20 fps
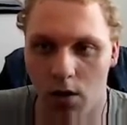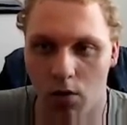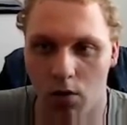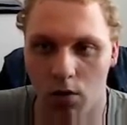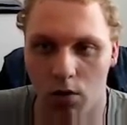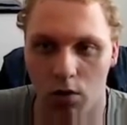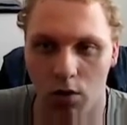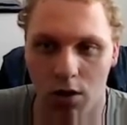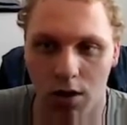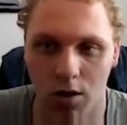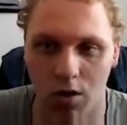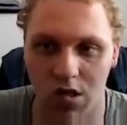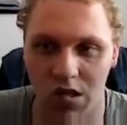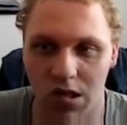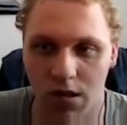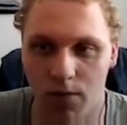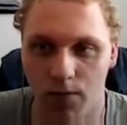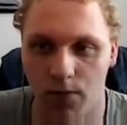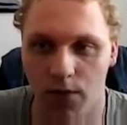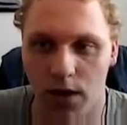or change
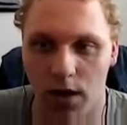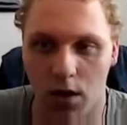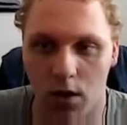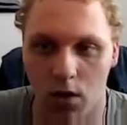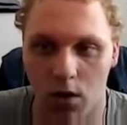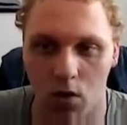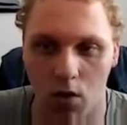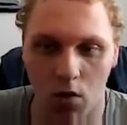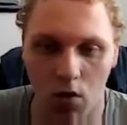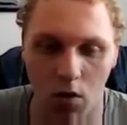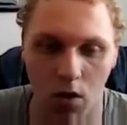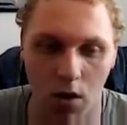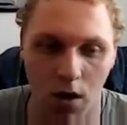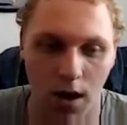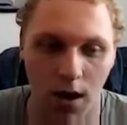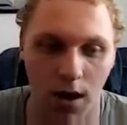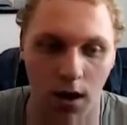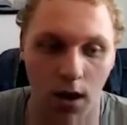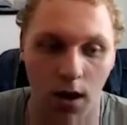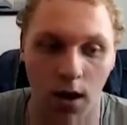something
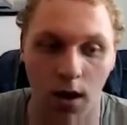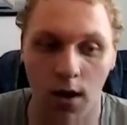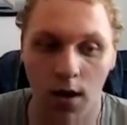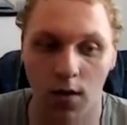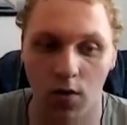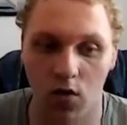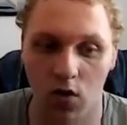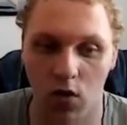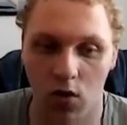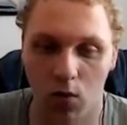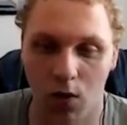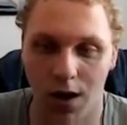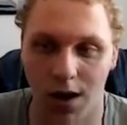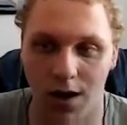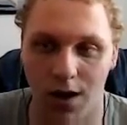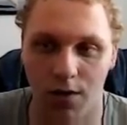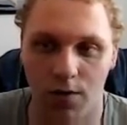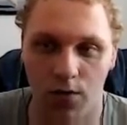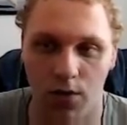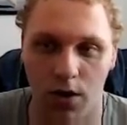according to
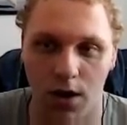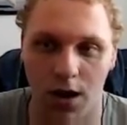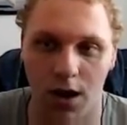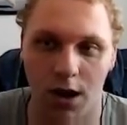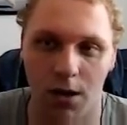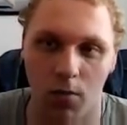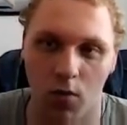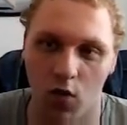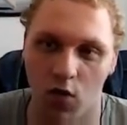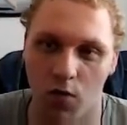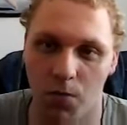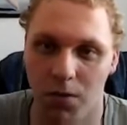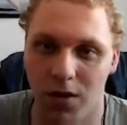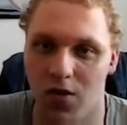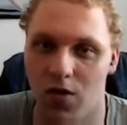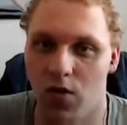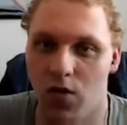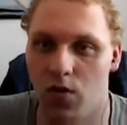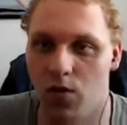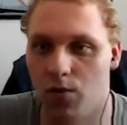a different animal
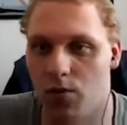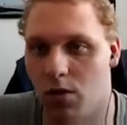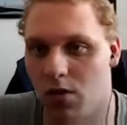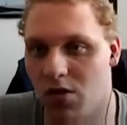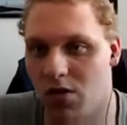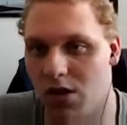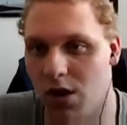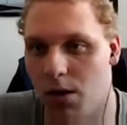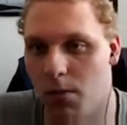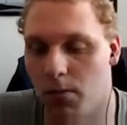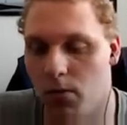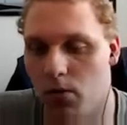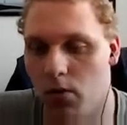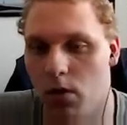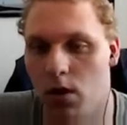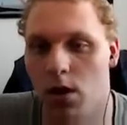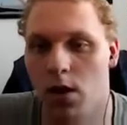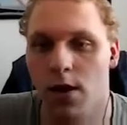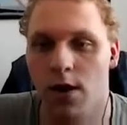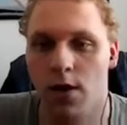species, for
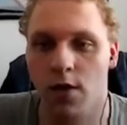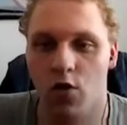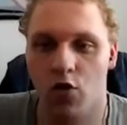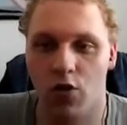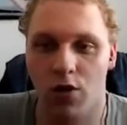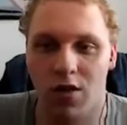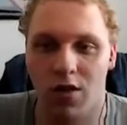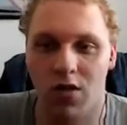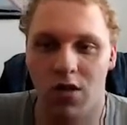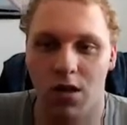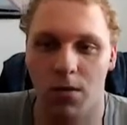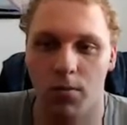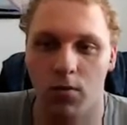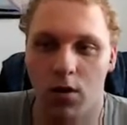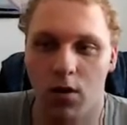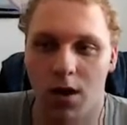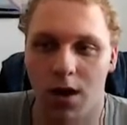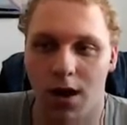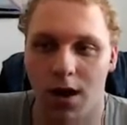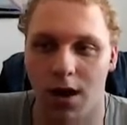example. So the
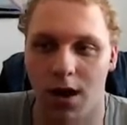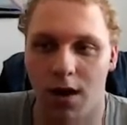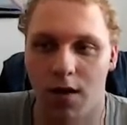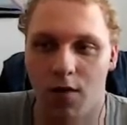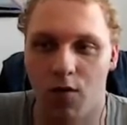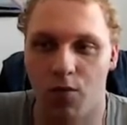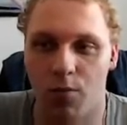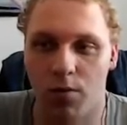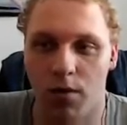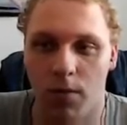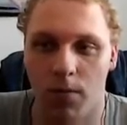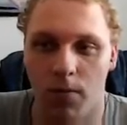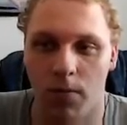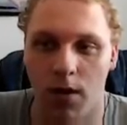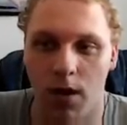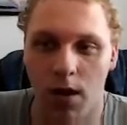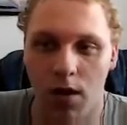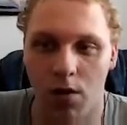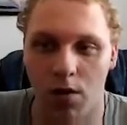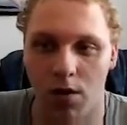example I have
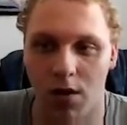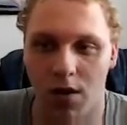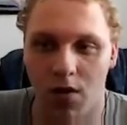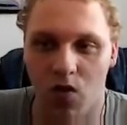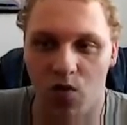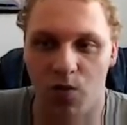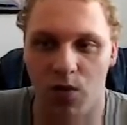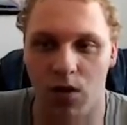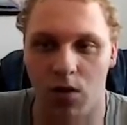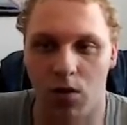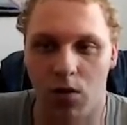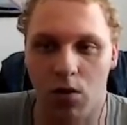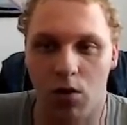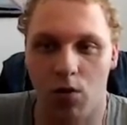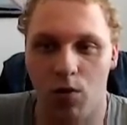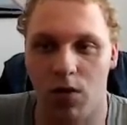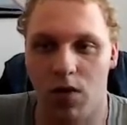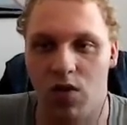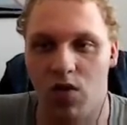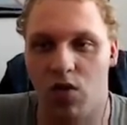prepared is we are
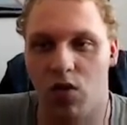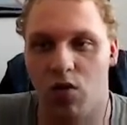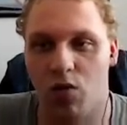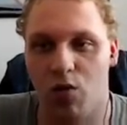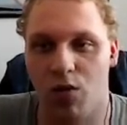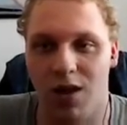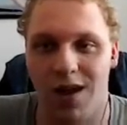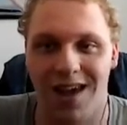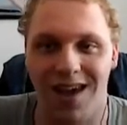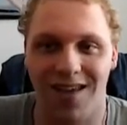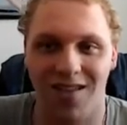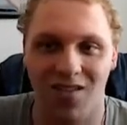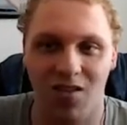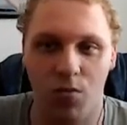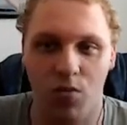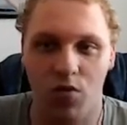going to create some